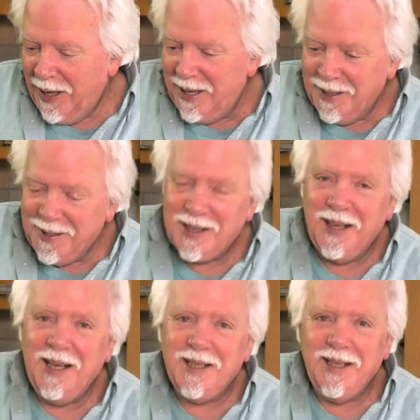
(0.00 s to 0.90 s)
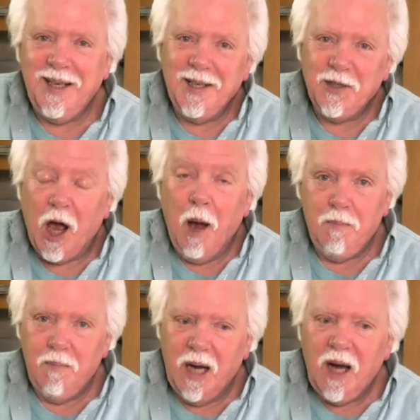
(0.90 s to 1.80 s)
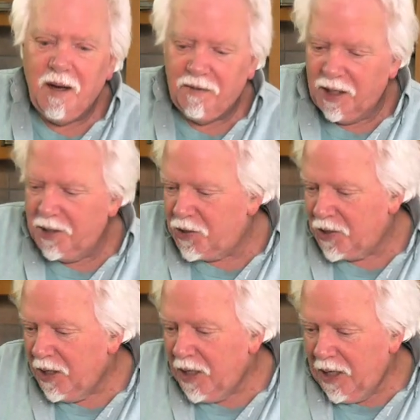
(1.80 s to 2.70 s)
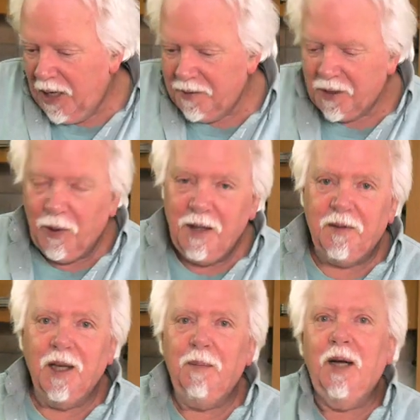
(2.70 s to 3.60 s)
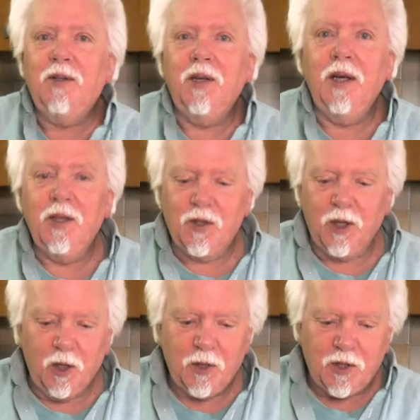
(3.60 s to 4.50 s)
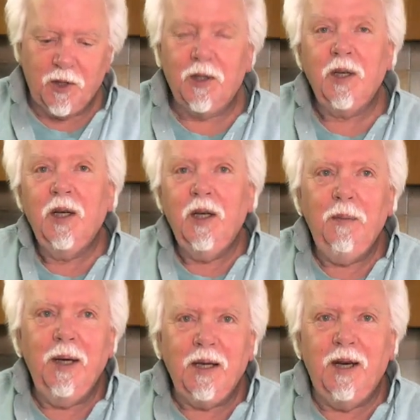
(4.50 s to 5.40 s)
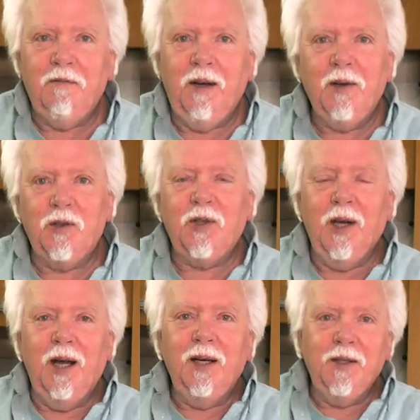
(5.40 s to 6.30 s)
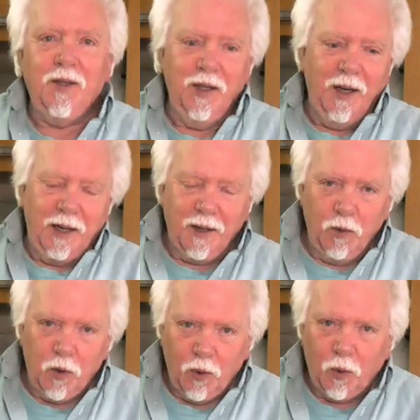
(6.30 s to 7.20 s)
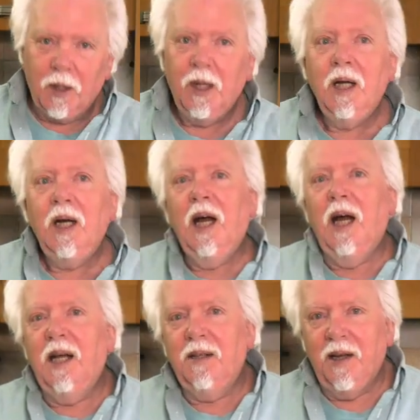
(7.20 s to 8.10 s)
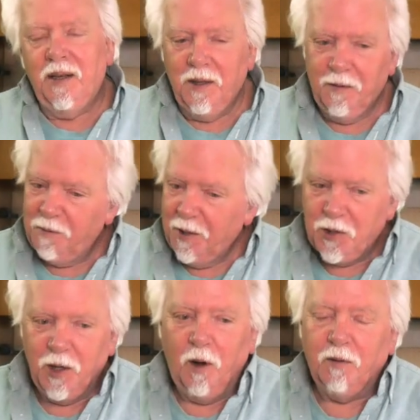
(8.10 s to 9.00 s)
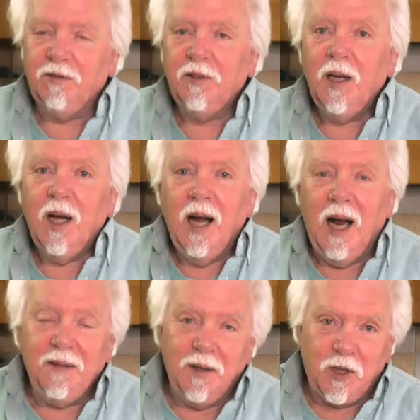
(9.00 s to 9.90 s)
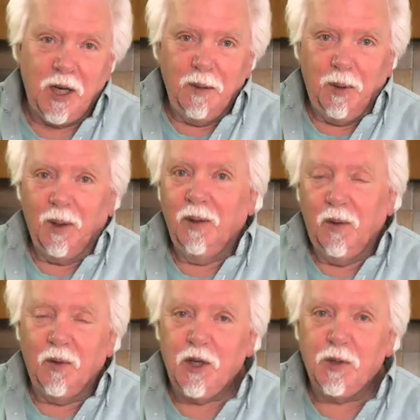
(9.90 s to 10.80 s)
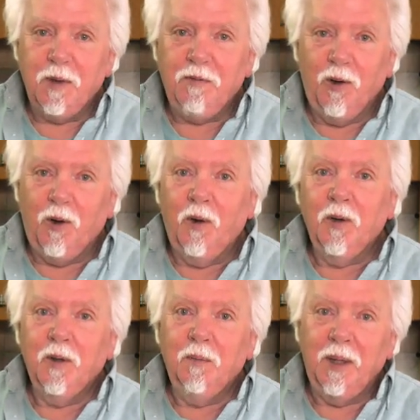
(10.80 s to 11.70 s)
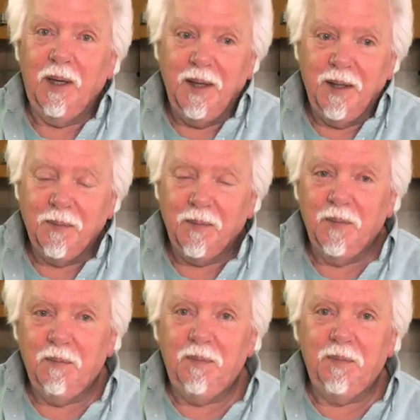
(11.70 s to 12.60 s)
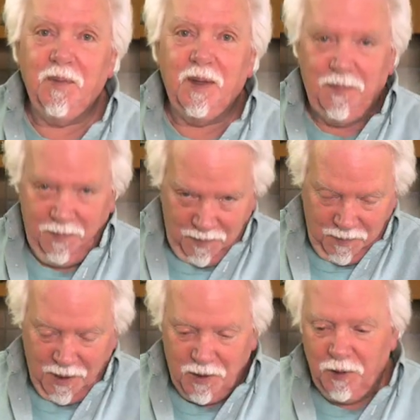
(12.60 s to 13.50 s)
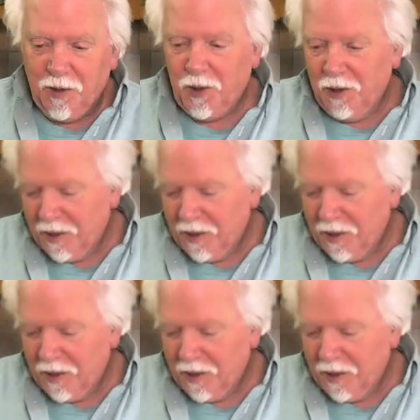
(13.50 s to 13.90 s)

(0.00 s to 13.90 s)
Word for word: and it is marvellous. And the great thing about it is the custard, you make an advance and you let it go cool, and then you finish it off at the table or just before by doing the sugar